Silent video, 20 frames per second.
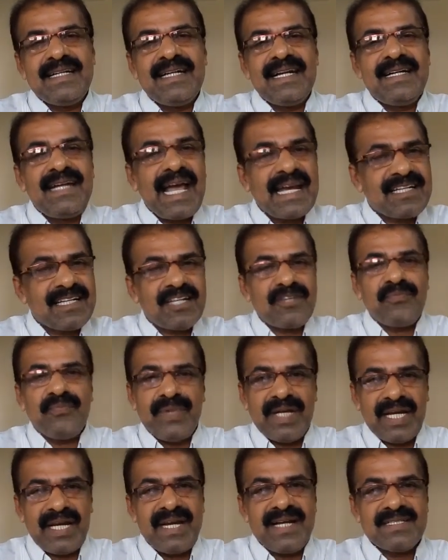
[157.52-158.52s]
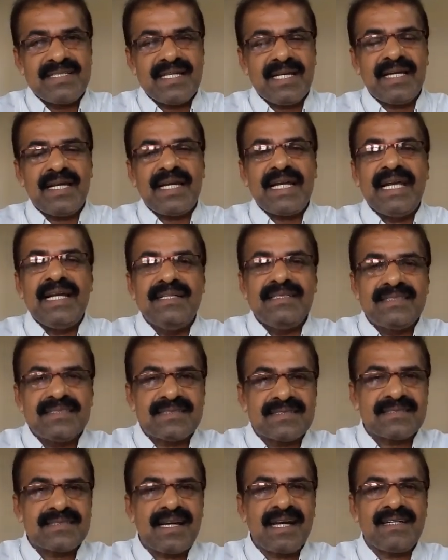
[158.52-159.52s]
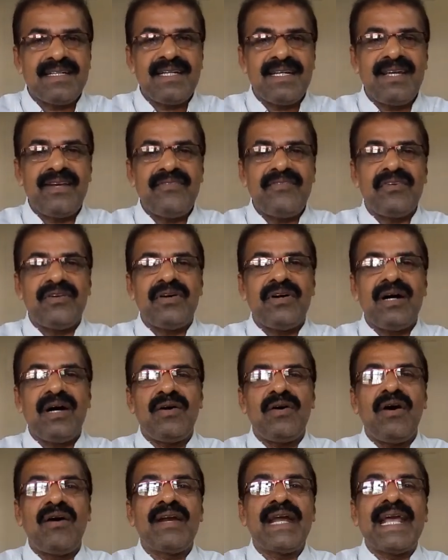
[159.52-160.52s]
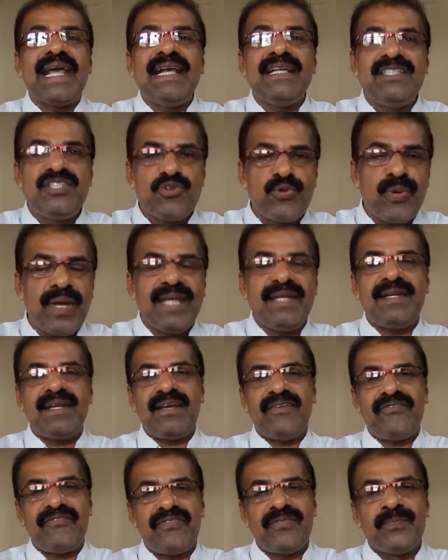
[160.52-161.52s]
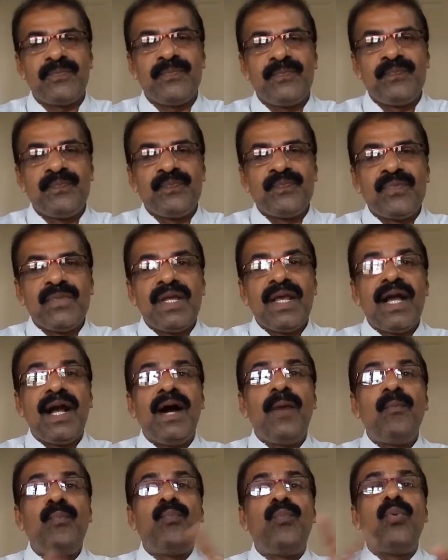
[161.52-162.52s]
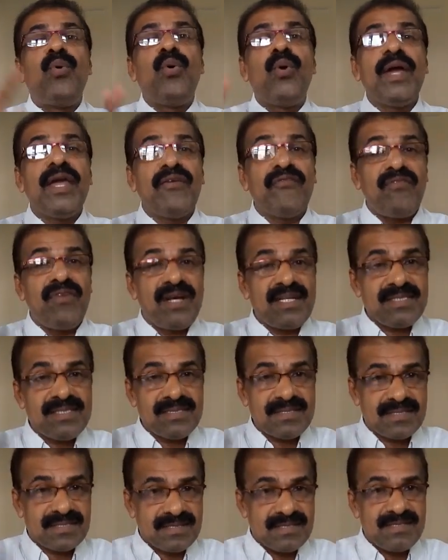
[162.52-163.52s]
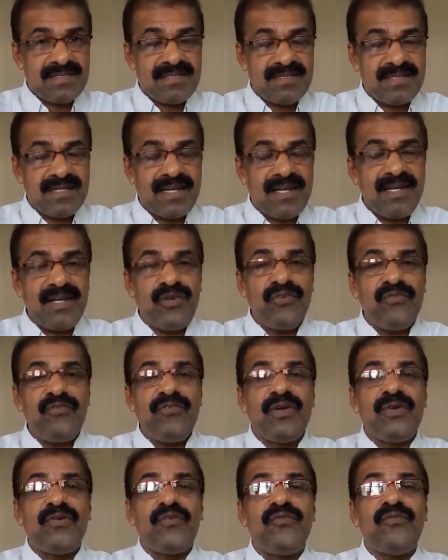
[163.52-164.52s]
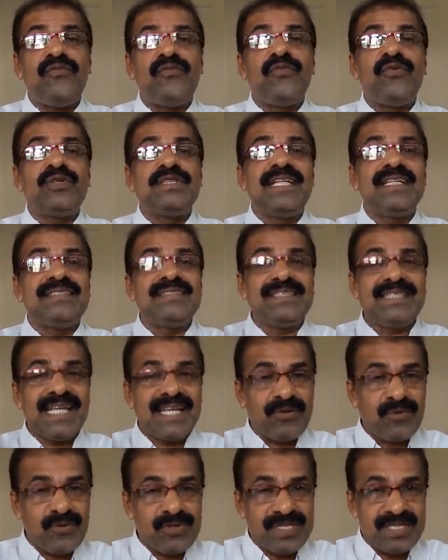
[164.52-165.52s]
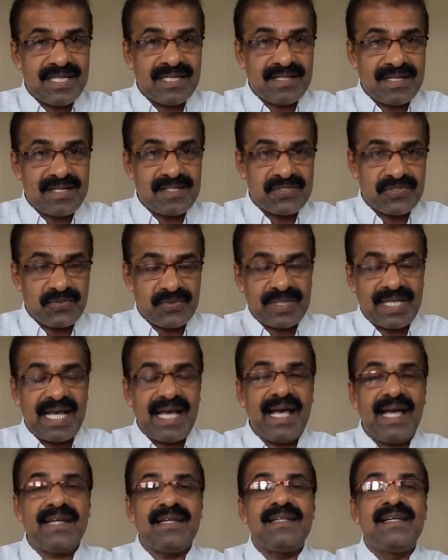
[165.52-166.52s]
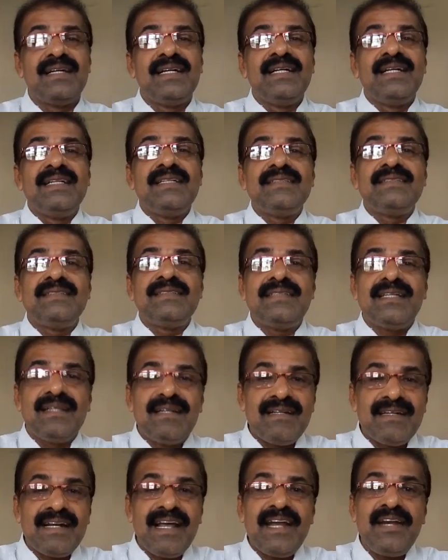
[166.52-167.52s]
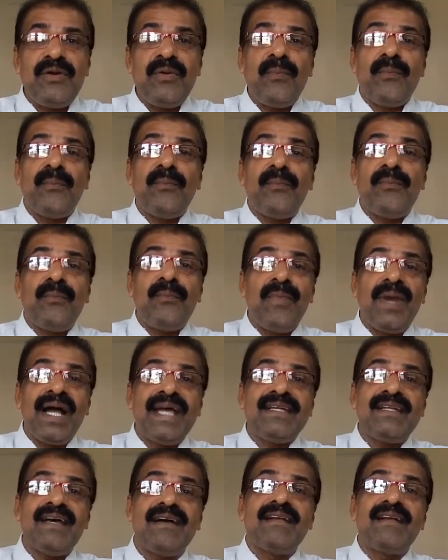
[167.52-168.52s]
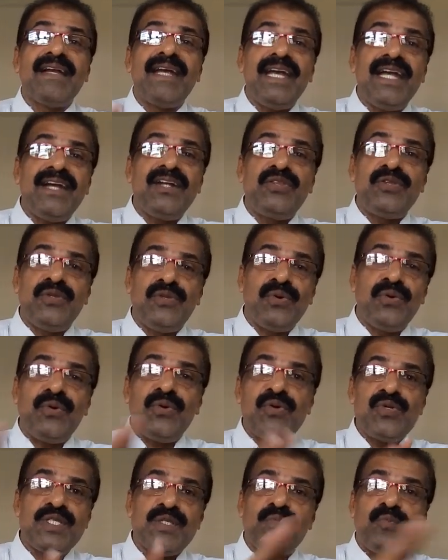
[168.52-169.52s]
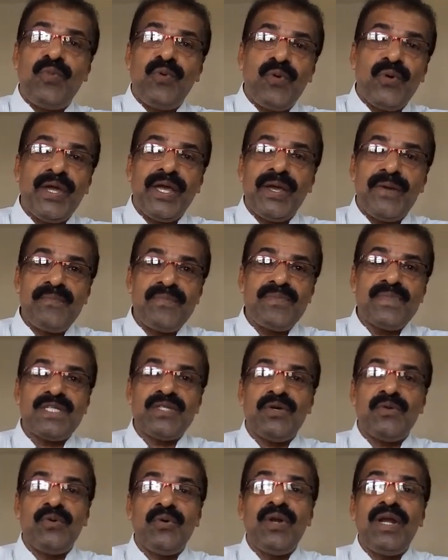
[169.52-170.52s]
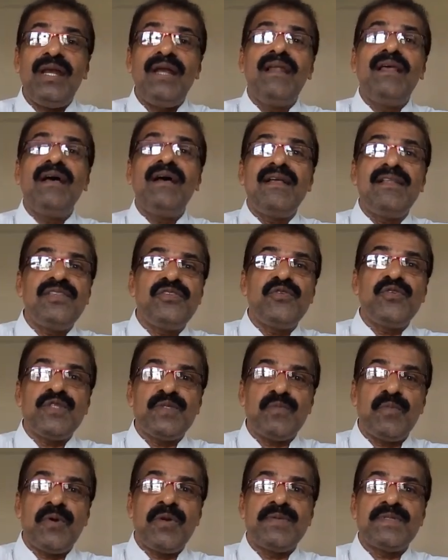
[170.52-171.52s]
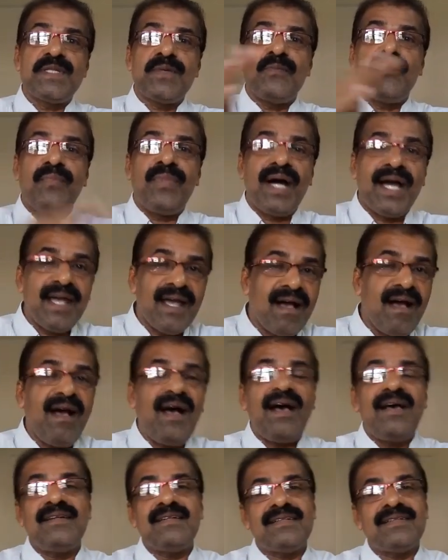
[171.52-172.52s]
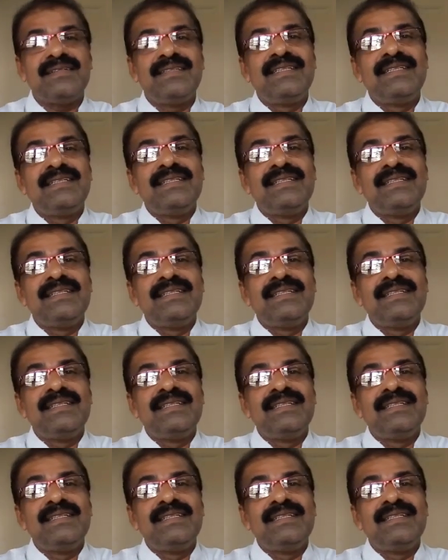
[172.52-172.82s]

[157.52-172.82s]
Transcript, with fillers: Didactic means instructive or educative. A poem was written for the sake of children so that children might read those poems or learn those poems by heart